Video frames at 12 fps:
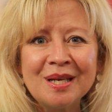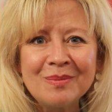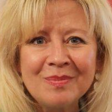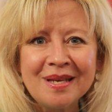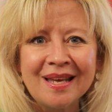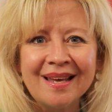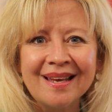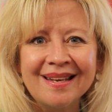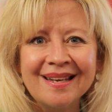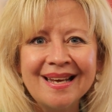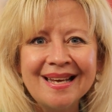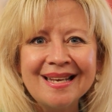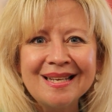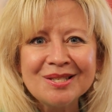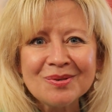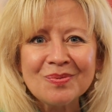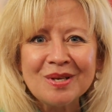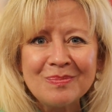can begin
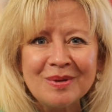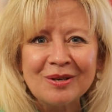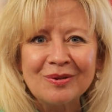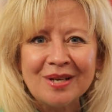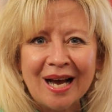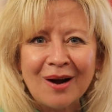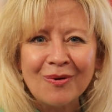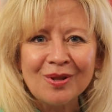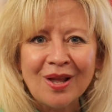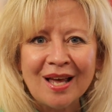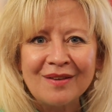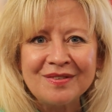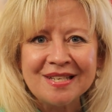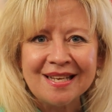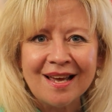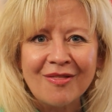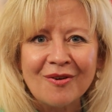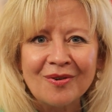to rebuild our life
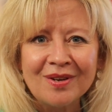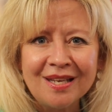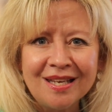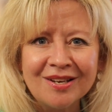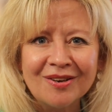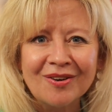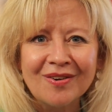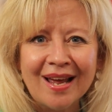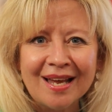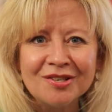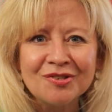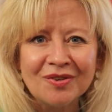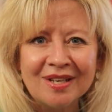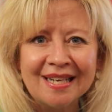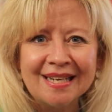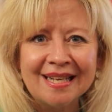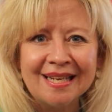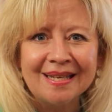together here at
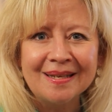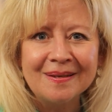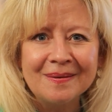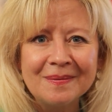Trinity.